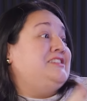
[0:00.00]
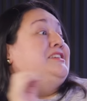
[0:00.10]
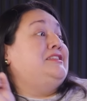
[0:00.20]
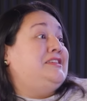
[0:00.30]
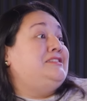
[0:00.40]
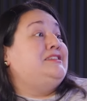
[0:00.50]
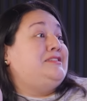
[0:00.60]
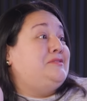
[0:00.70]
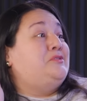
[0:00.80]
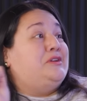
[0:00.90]

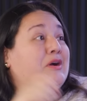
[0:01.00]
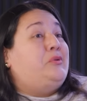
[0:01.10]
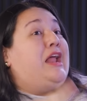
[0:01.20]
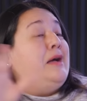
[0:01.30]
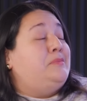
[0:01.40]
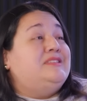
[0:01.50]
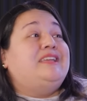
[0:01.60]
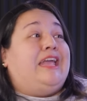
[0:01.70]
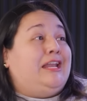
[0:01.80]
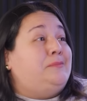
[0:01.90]
happens
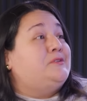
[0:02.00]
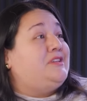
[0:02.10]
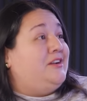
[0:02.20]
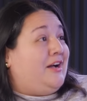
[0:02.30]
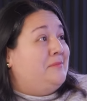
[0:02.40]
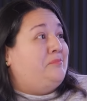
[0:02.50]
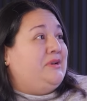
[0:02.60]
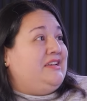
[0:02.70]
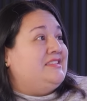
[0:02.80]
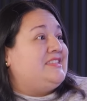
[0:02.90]
to 80% of
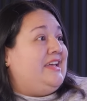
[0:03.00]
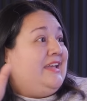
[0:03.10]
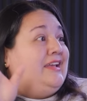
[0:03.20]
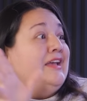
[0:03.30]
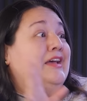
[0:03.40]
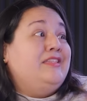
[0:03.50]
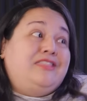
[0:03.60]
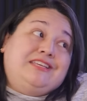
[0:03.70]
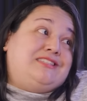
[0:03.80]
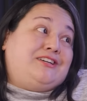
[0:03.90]
companies. Like,
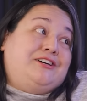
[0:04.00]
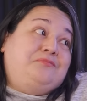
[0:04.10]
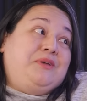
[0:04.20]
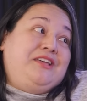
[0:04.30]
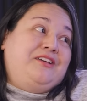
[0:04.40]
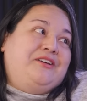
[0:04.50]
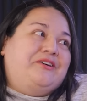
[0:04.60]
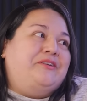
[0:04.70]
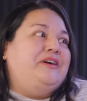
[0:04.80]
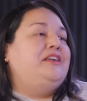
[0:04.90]
this could be
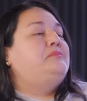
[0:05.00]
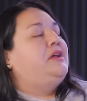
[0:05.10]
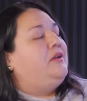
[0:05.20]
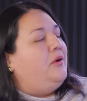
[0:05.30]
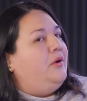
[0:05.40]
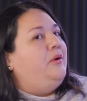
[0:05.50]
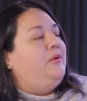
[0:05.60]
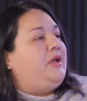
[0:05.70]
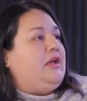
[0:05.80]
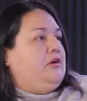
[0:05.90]
you. And I'm like, oh,
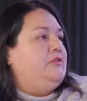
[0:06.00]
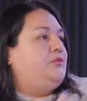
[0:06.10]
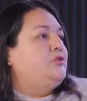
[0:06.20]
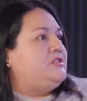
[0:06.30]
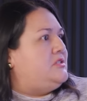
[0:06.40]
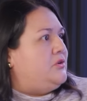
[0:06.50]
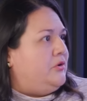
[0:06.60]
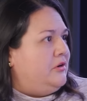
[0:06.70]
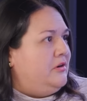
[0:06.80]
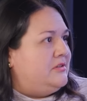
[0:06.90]
okay. Of course it still
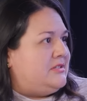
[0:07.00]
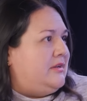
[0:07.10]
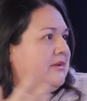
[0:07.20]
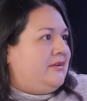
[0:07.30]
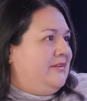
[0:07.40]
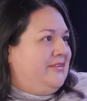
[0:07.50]
hurts. Like,